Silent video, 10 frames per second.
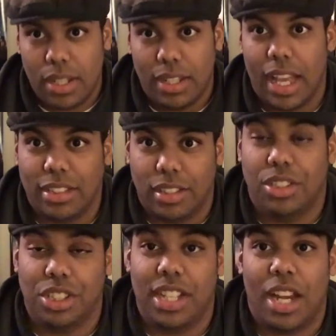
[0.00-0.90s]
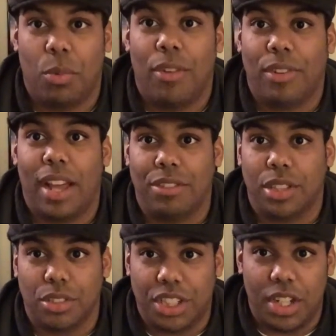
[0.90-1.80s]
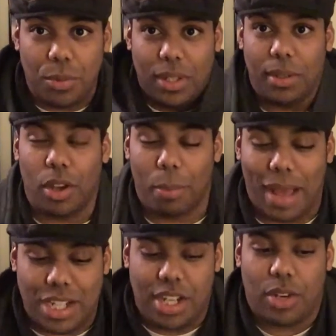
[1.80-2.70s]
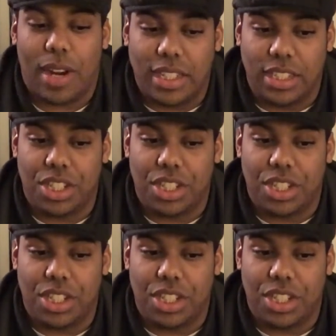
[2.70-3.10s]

yeah, so she's had a rough life. So she didn't really go batshit crazy.